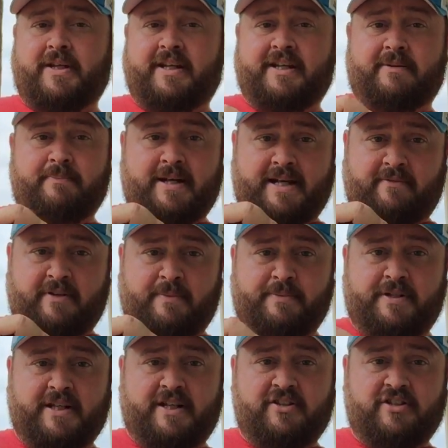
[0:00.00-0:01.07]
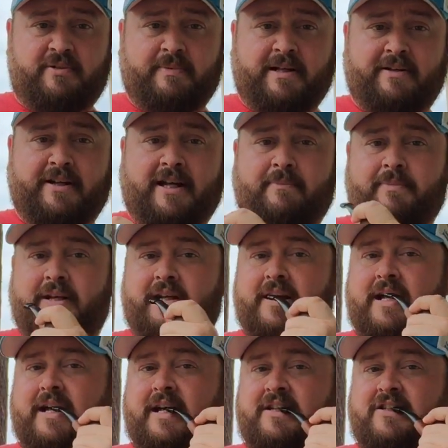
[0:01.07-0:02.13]
they get a bad reputation about not being
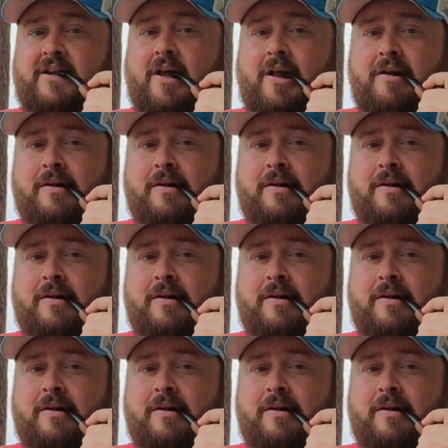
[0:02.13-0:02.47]
nice.